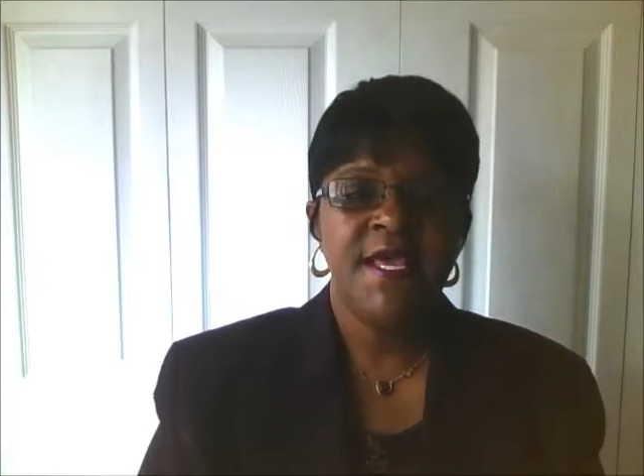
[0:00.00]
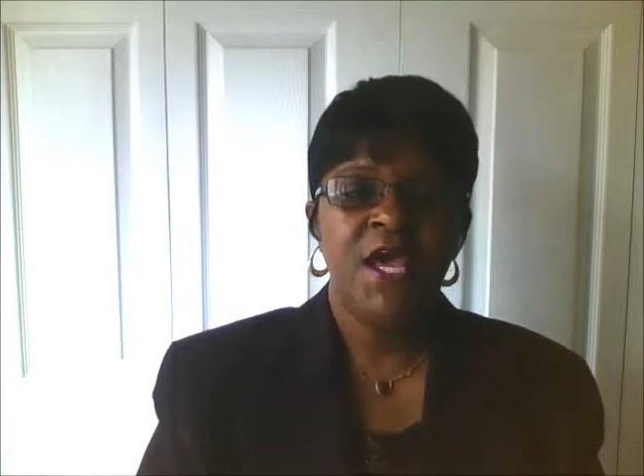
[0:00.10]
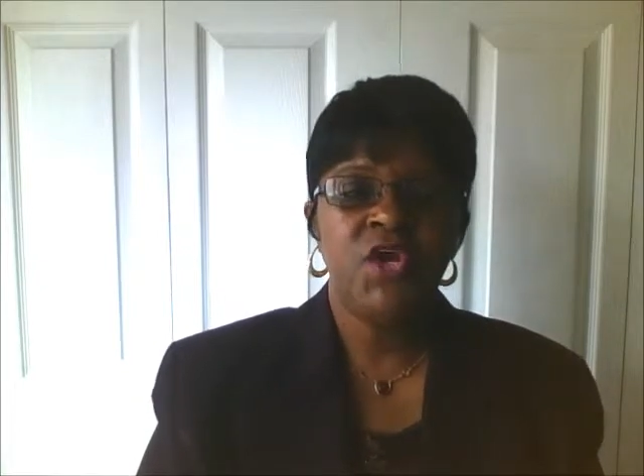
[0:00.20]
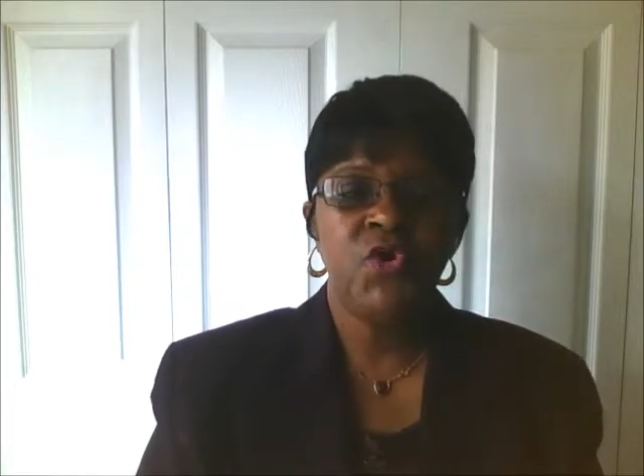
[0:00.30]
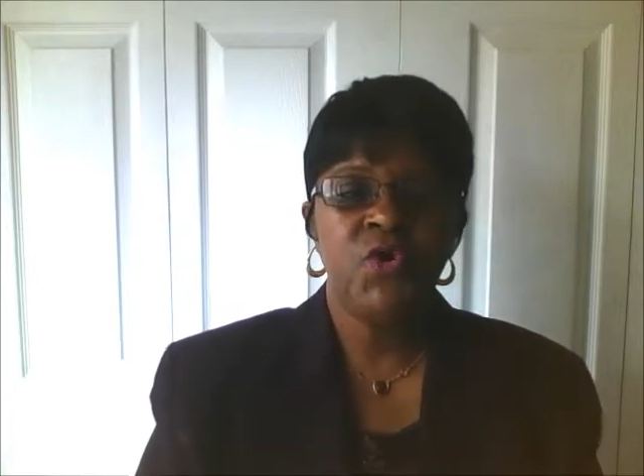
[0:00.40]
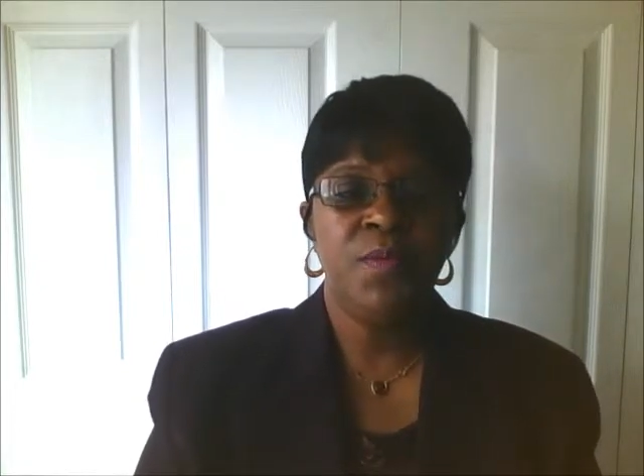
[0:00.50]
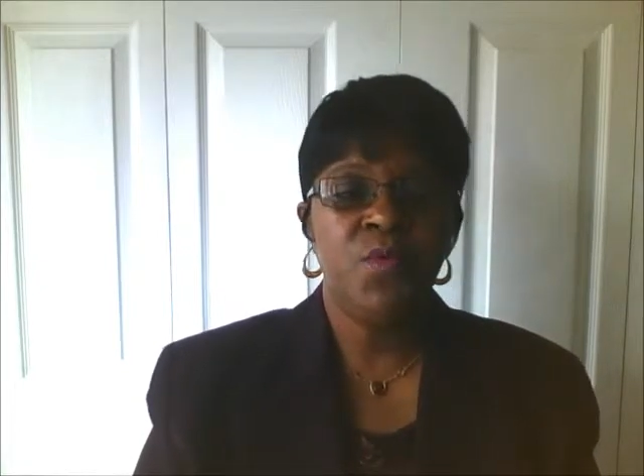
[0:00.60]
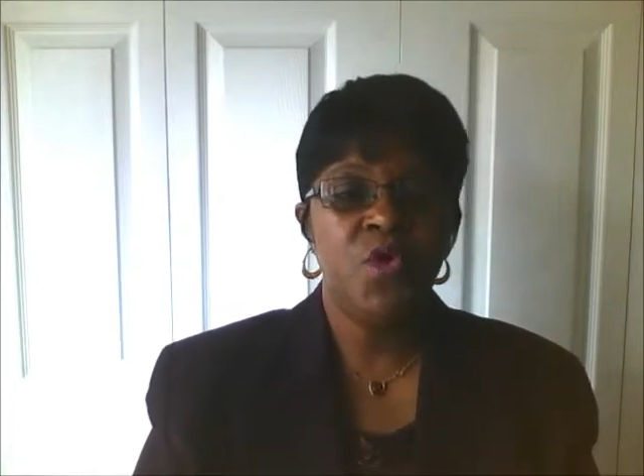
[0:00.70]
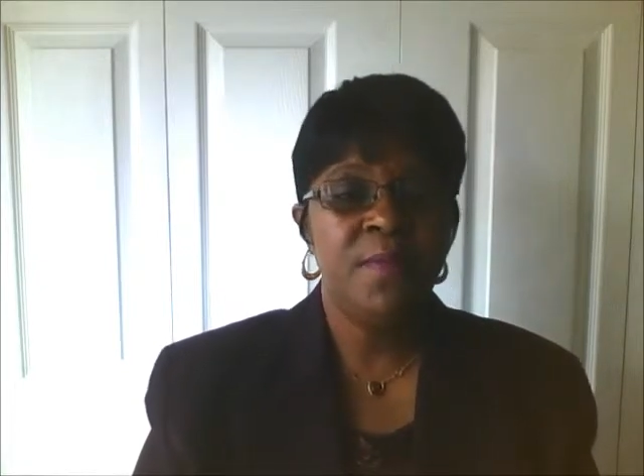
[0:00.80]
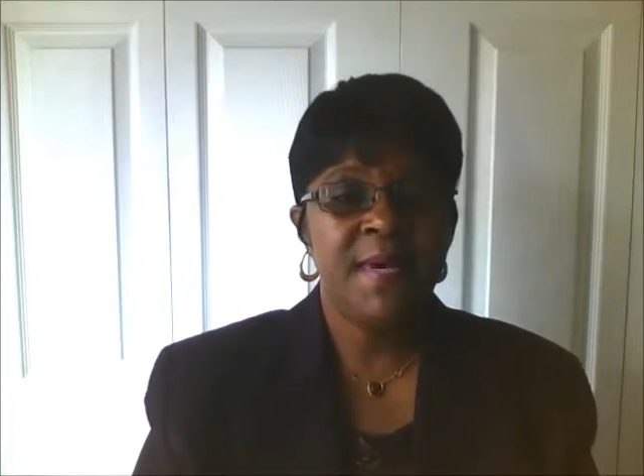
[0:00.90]
and earn
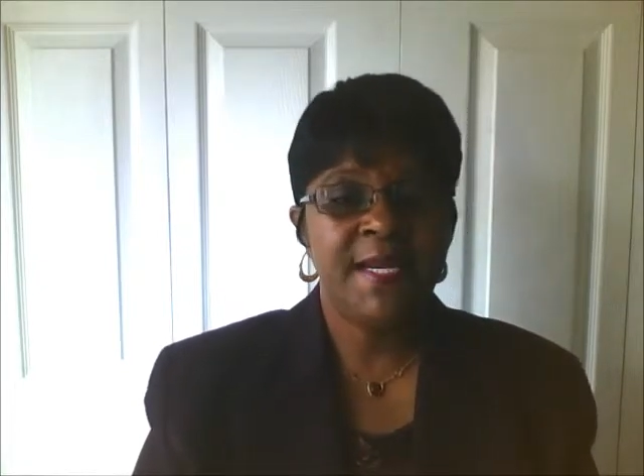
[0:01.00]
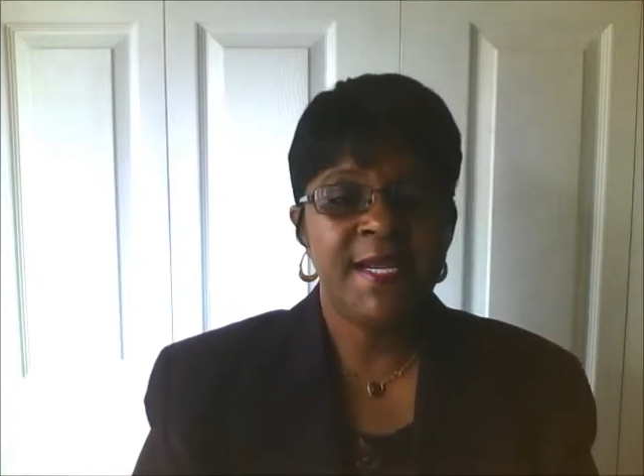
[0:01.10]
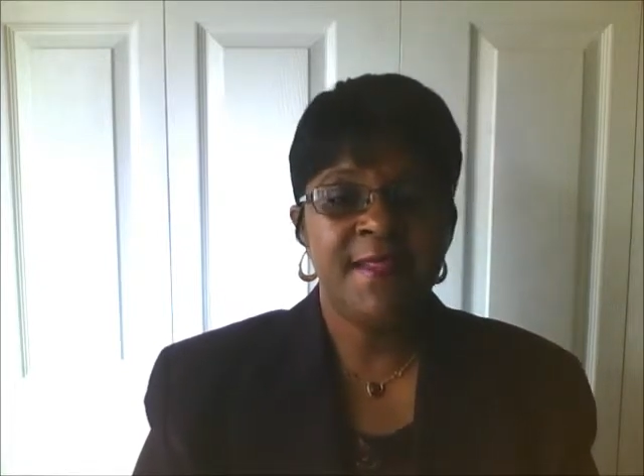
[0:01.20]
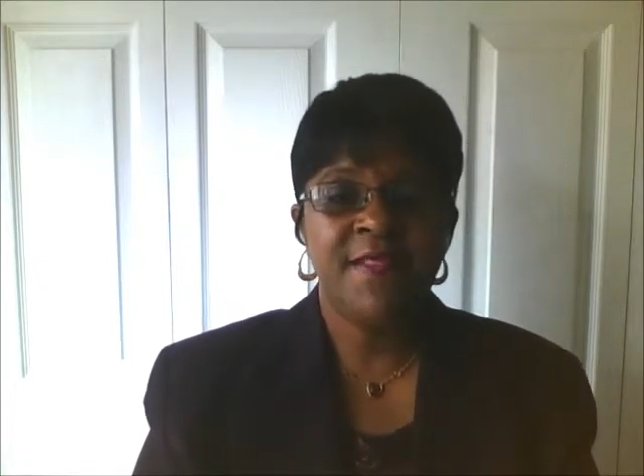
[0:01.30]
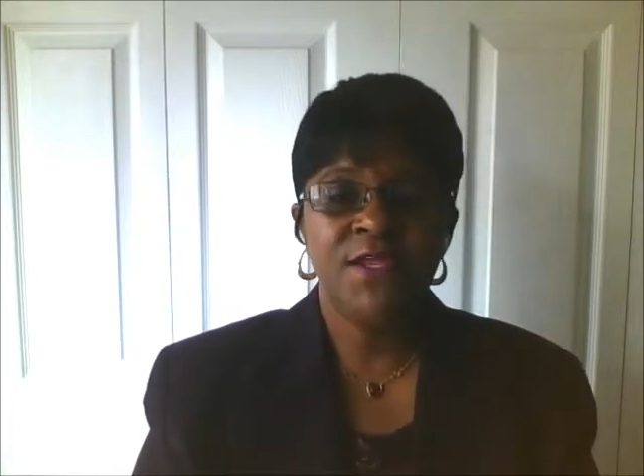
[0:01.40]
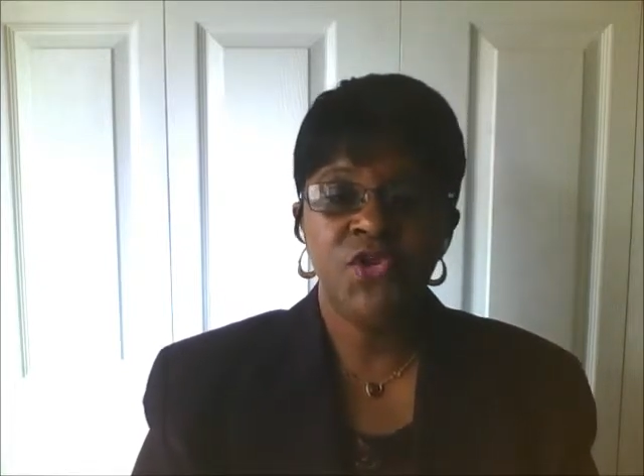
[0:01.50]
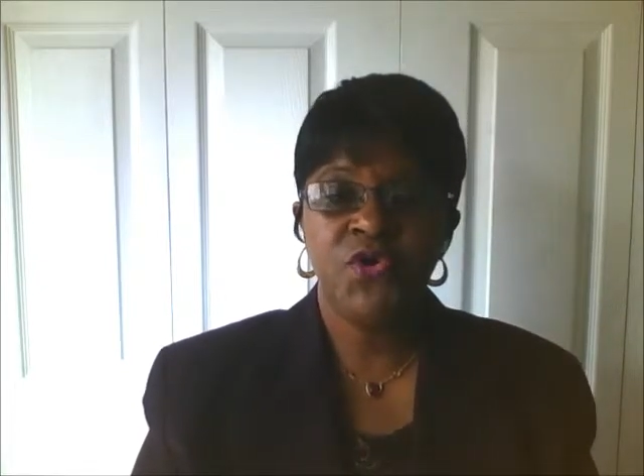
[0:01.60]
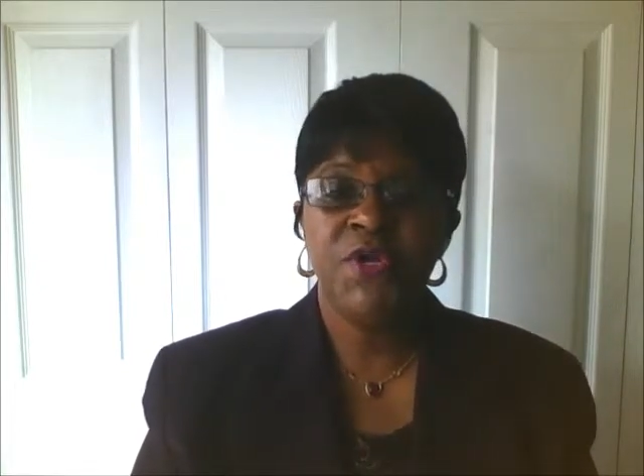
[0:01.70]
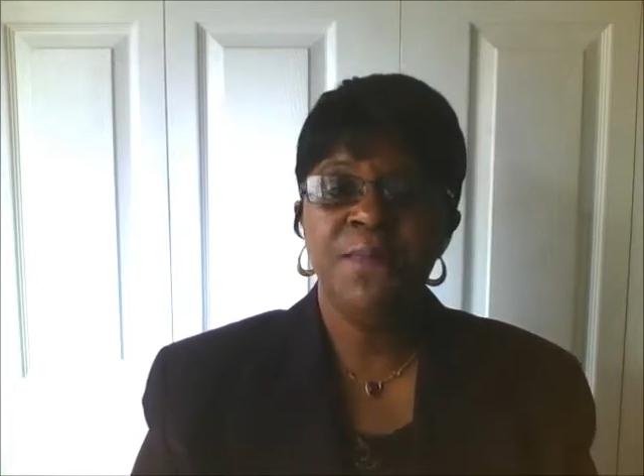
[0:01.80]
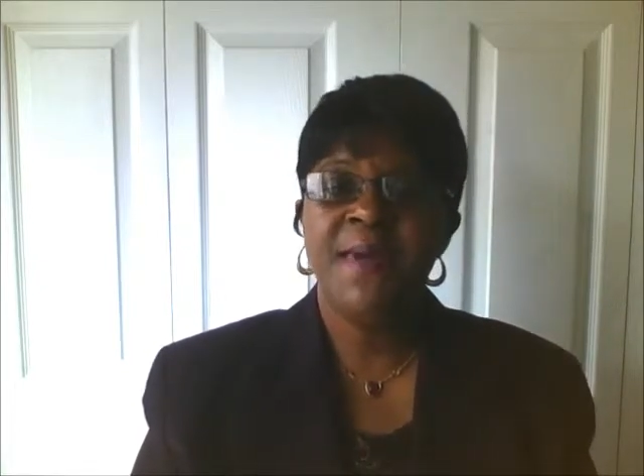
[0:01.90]
more money than you
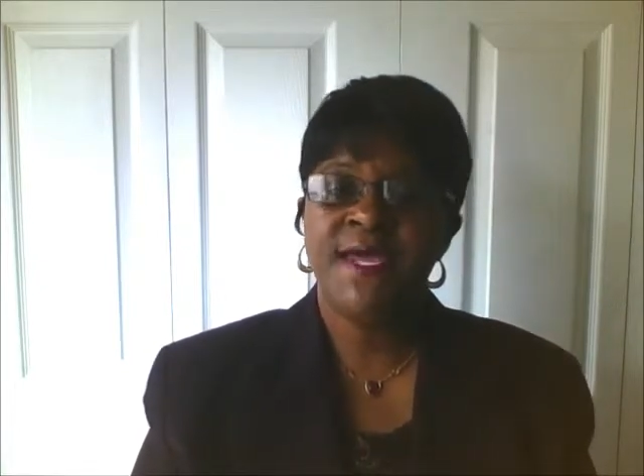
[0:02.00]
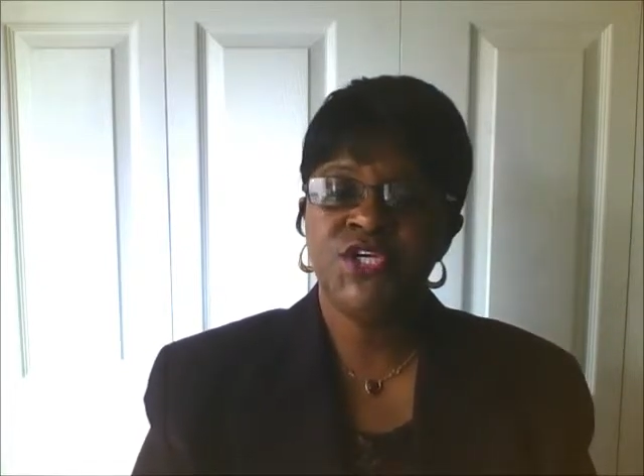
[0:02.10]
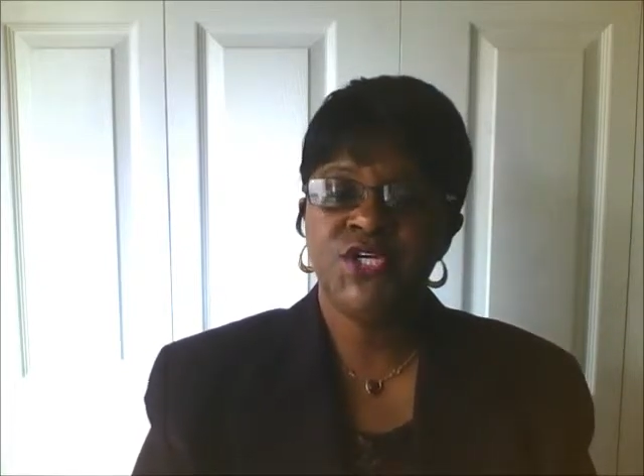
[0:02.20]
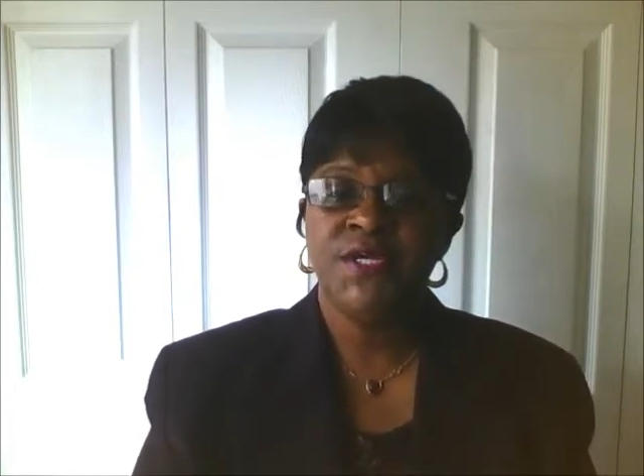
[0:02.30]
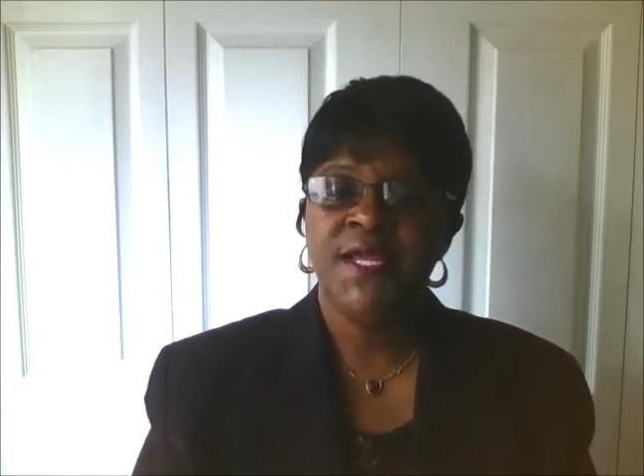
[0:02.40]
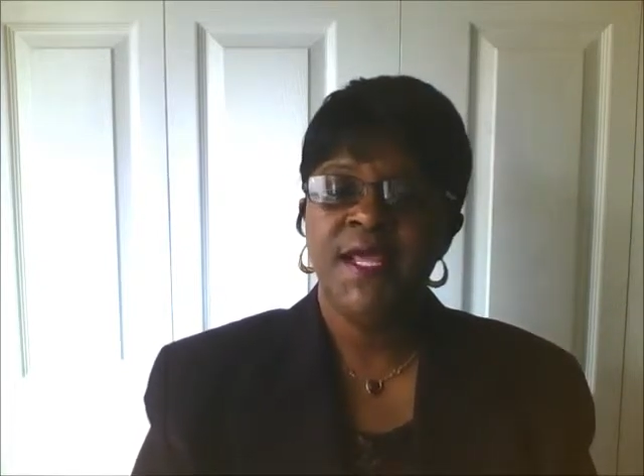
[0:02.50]
could imagine